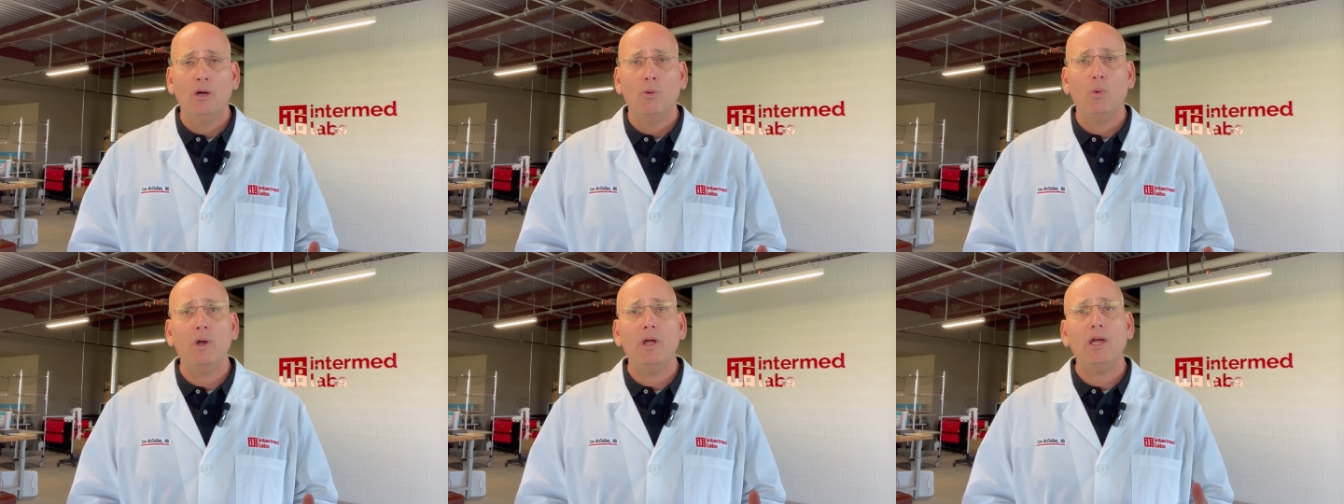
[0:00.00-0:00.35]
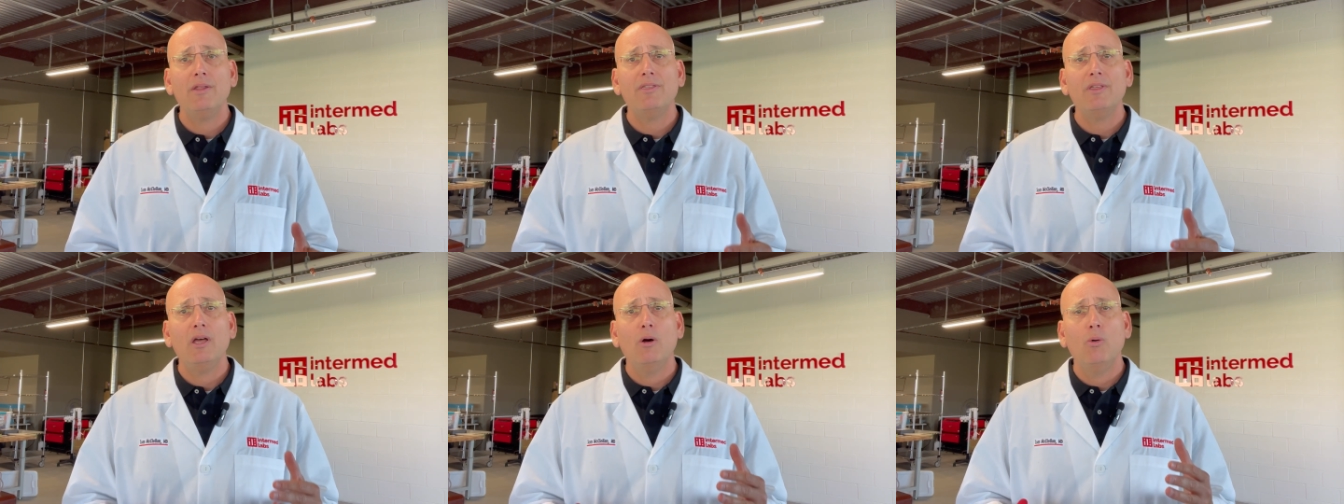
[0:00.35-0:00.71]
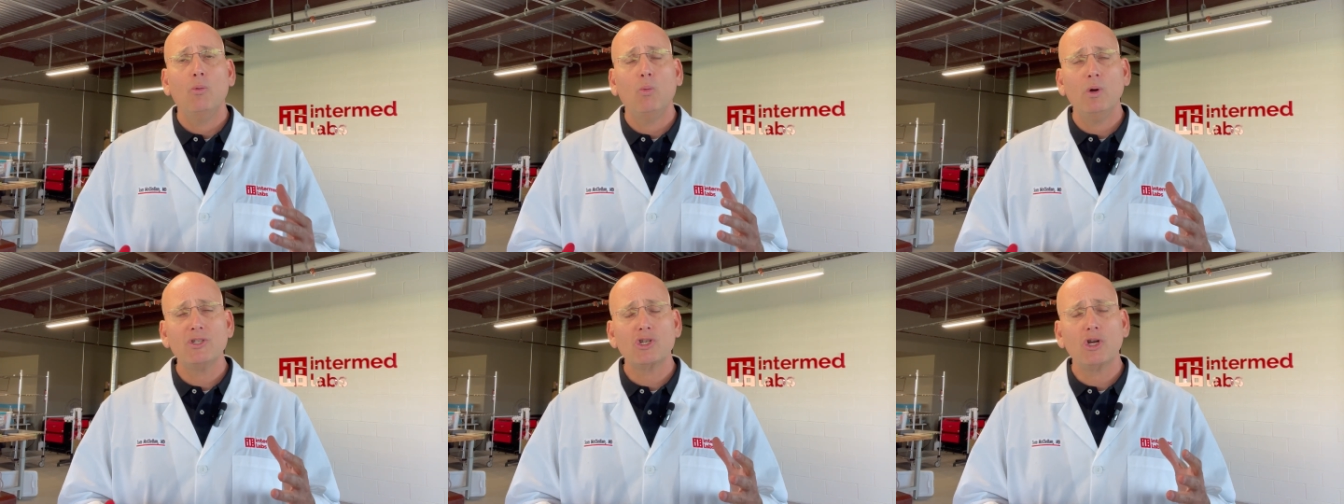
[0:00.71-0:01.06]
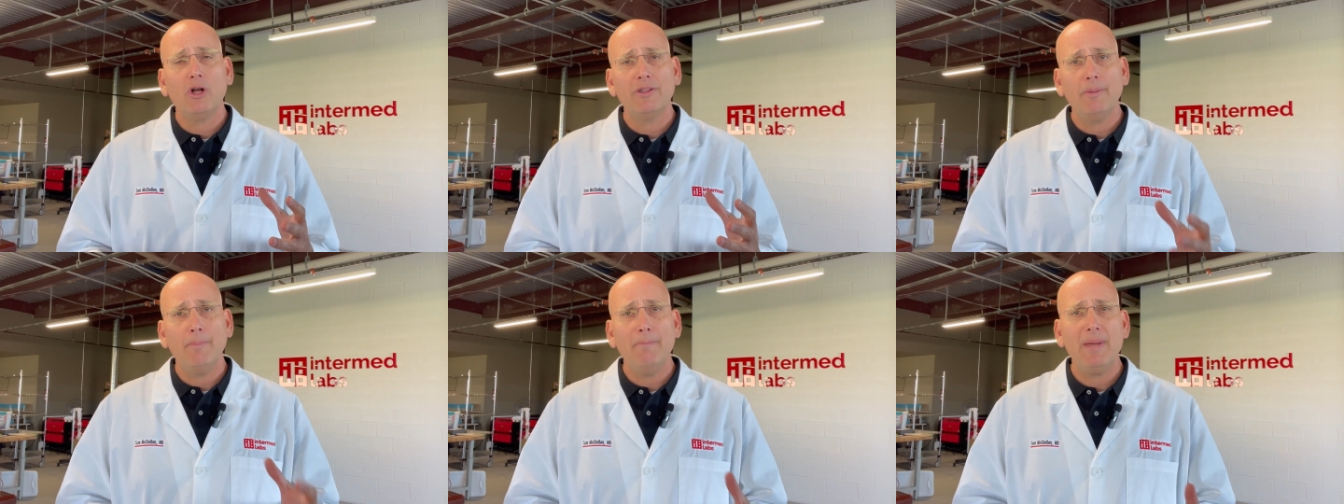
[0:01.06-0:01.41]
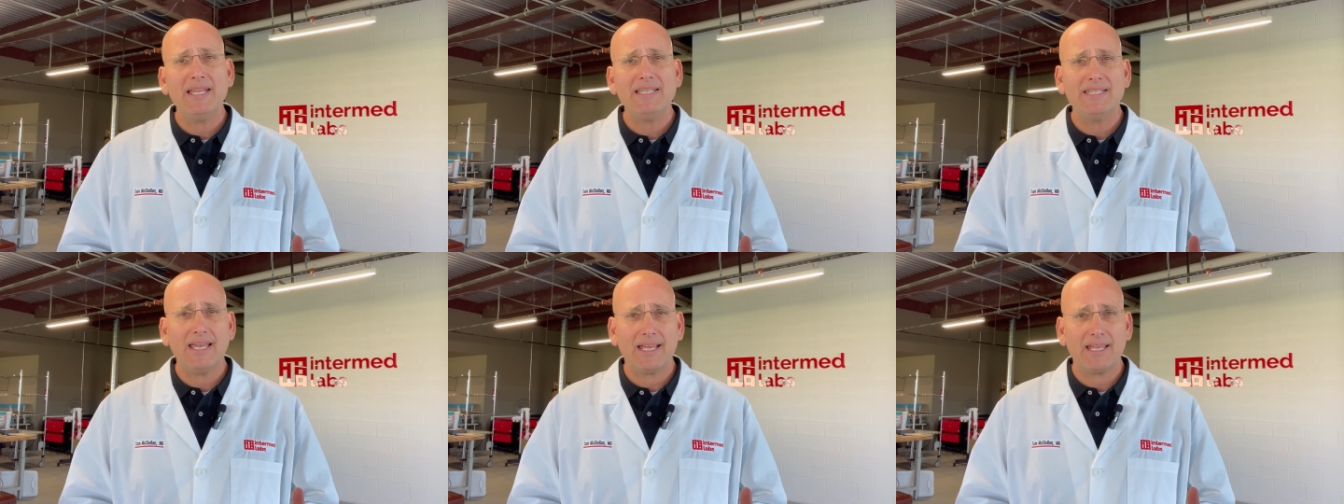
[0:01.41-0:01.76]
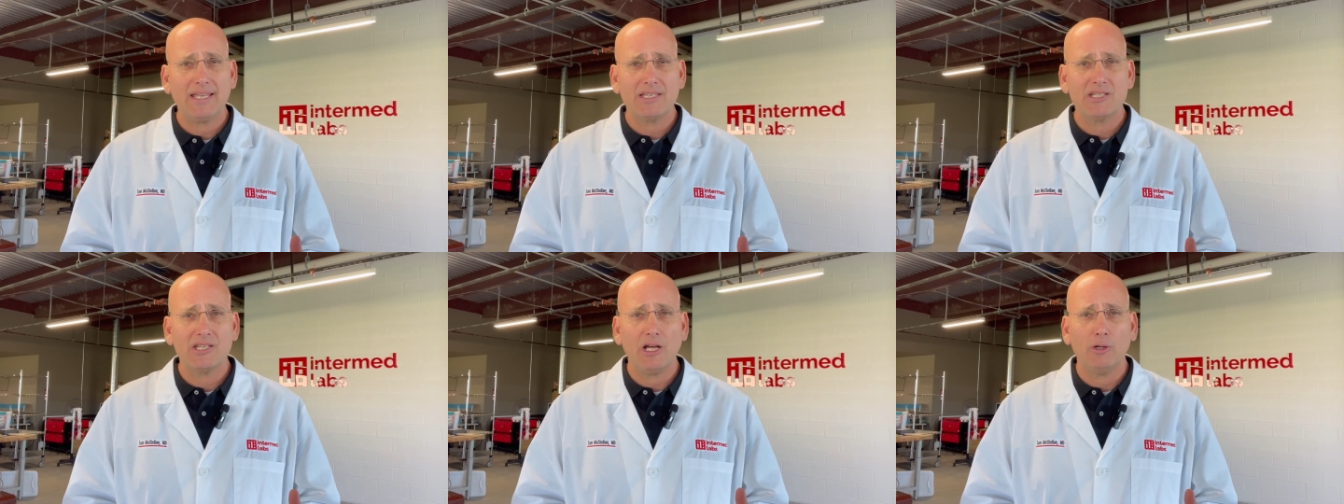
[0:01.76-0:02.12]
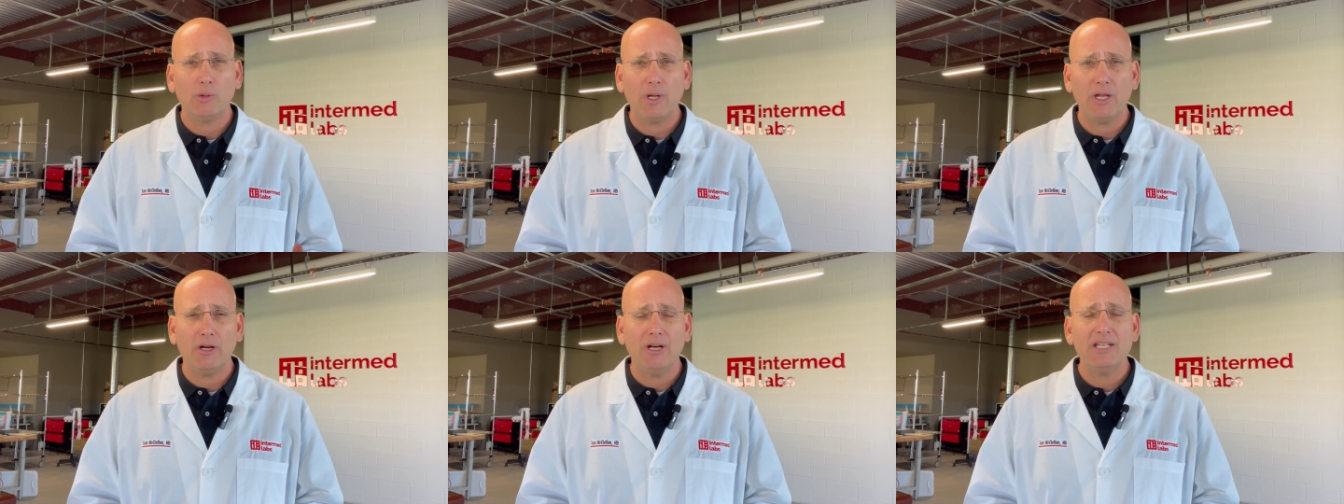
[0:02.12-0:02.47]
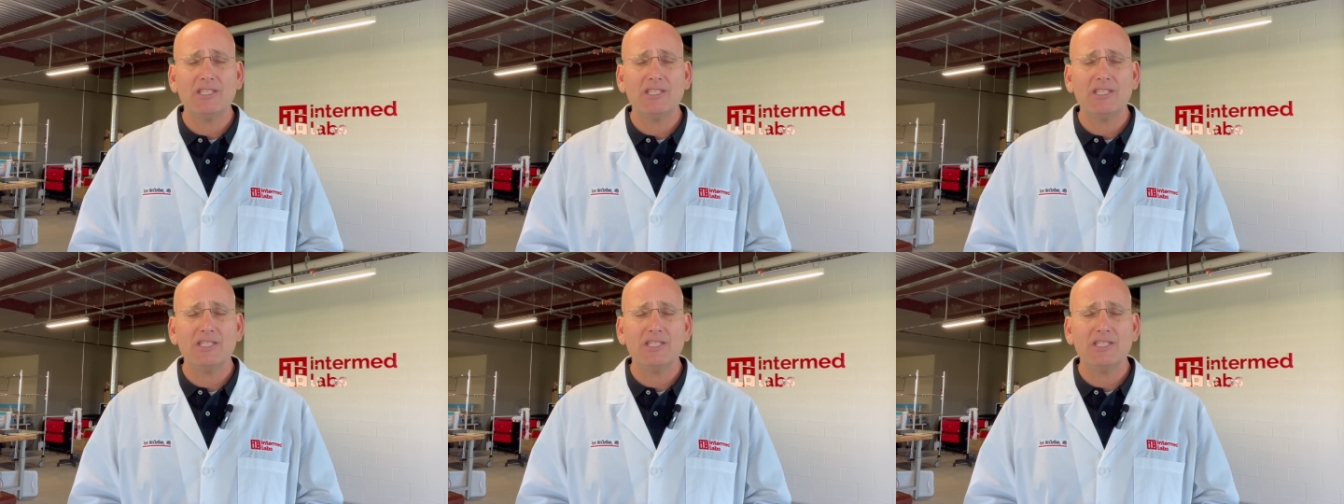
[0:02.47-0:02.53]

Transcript: with what's called the MedTech Accelerator.